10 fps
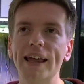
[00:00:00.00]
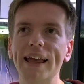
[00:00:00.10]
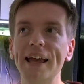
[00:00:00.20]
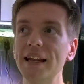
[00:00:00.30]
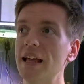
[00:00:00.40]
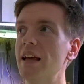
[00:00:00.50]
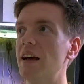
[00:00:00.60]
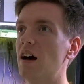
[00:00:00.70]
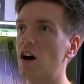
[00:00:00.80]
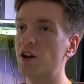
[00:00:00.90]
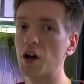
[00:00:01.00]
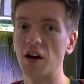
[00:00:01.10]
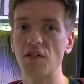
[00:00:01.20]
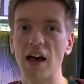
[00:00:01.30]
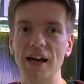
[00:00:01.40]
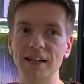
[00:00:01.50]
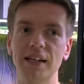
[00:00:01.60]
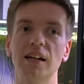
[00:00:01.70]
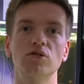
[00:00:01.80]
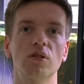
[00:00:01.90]
In here, I don't have any
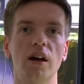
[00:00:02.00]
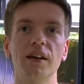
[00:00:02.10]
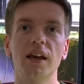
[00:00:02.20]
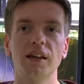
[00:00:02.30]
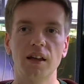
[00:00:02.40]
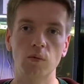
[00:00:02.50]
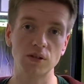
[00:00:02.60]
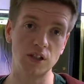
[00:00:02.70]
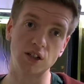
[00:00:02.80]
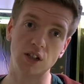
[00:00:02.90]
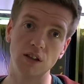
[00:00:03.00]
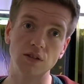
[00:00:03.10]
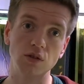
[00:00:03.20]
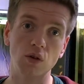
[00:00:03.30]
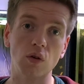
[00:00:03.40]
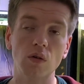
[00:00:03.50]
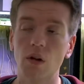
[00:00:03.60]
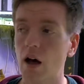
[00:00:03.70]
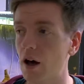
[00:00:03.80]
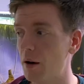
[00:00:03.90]
natural light getting in once I shut the door,
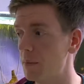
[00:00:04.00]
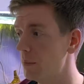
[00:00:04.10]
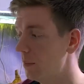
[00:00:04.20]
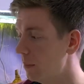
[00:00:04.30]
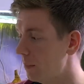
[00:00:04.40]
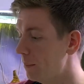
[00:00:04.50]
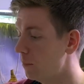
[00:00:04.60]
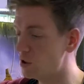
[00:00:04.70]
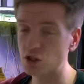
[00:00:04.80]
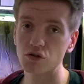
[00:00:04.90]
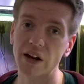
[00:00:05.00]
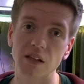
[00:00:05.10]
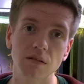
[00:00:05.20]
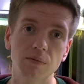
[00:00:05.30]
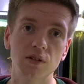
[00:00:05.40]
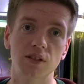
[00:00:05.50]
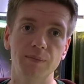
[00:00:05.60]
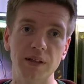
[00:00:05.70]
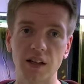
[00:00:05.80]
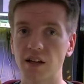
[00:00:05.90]
which is great, because that
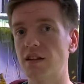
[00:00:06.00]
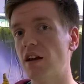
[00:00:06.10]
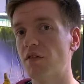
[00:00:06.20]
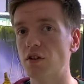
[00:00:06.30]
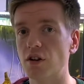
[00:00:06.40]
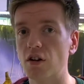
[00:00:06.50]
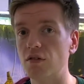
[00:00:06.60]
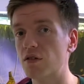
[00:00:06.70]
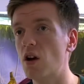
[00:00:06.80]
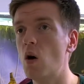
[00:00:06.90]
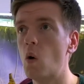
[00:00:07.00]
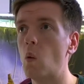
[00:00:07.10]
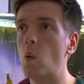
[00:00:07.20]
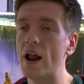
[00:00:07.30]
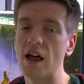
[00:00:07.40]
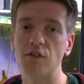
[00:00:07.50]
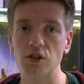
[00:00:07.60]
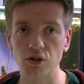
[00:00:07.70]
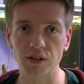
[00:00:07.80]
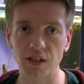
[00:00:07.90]
means I can take photos whenever
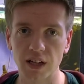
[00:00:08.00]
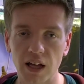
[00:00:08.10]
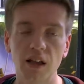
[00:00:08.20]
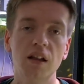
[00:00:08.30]
during the day.